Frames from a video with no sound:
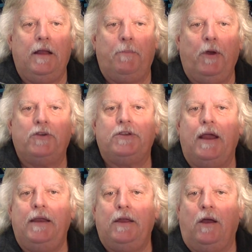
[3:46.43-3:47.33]
a book
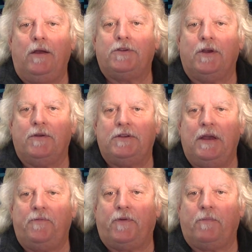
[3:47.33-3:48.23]
signing also
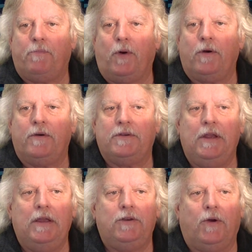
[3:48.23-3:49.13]
set for Borders
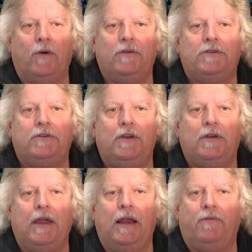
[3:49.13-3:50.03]
in Torrance,
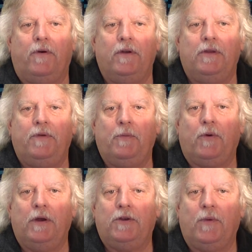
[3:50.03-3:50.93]
uh, California,
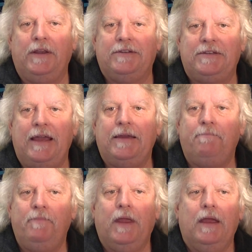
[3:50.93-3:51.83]
February 22nd.
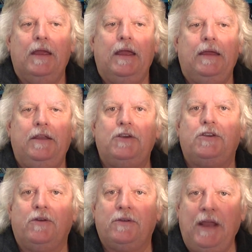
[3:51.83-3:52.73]

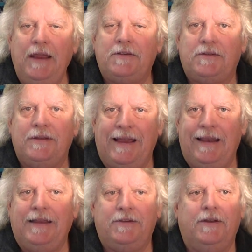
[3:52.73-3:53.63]
Additional dates,
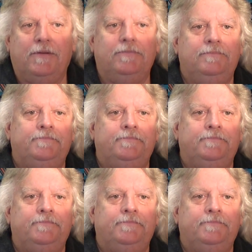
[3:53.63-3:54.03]
I'll let you know.